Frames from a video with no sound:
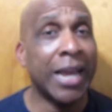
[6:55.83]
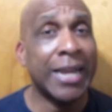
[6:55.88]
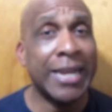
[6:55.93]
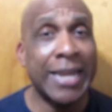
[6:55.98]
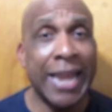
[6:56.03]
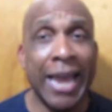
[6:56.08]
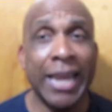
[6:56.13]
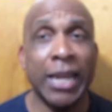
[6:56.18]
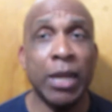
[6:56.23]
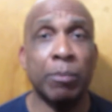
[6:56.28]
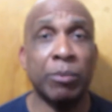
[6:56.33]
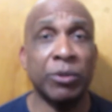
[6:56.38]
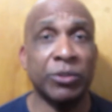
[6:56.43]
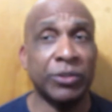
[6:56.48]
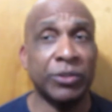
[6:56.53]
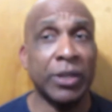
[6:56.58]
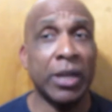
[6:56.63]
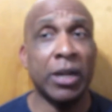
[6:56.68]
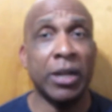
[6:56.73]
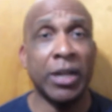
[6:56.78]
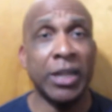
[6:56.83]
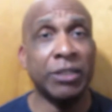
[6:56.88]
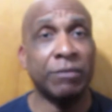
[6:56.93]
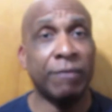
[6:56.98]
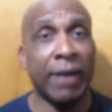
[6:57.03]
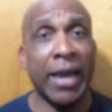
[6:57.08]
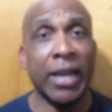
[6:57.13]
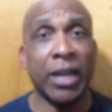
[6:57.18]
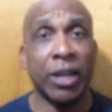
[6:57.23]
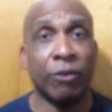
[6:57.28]
90% of these
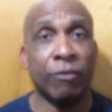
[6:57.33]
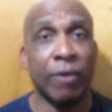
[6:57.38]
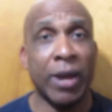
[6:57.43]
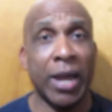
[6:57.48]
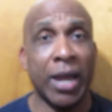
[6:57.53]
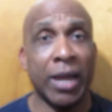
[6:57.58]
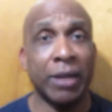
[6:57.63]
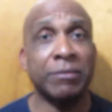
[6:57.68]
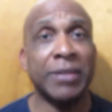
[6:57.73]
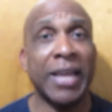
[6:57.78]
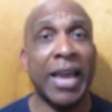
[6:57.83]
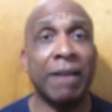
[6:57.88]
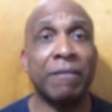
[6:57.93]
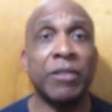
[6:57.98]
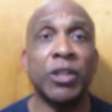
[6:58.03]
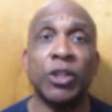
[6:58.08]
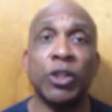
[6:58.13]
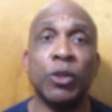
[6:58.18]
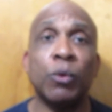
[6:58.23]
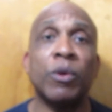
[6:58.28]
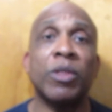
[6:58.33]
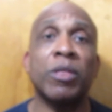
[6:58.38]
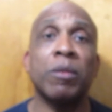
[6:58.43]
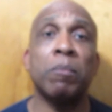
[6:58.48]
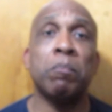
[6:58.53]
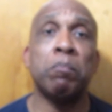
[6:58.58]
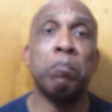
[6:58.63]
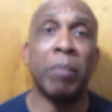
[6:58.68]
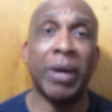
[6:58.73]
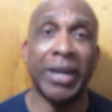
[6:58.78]
violent crimes have to do with
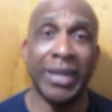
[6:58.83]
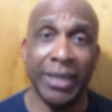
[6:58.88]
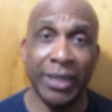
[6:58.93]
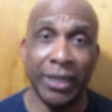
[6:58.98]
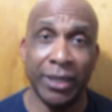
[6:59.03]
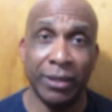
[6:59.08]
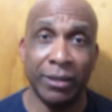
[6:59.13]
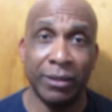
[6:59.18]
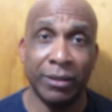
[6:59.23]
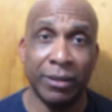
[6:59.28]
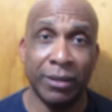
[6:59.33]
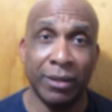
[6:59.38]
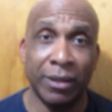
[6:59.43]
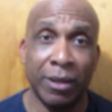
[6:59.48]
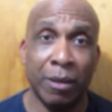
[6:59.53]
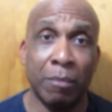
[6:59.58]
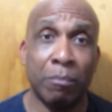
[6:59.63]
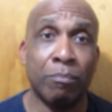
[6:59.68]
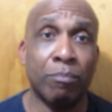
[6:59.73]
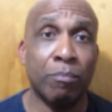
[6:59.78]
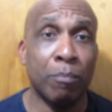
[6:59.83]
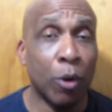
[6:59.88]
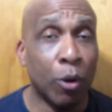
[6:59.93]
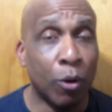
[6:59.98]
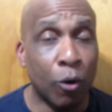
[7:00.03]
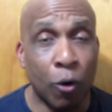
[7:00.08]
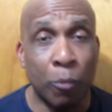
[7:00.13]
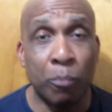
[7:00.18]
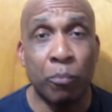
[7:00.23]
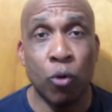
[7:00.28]
money
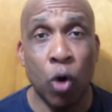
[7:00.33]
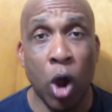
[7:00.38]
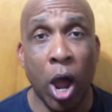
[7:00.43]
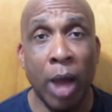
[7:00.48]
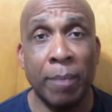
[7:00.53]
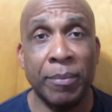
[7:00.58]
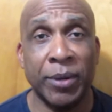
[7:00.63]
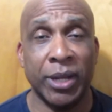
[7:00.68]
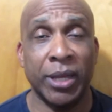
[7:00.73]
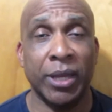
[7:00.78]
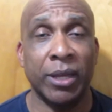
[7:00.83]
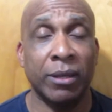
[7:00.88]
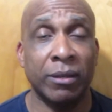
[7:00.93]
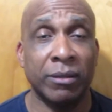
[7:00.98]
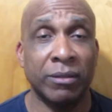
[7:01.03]
or property.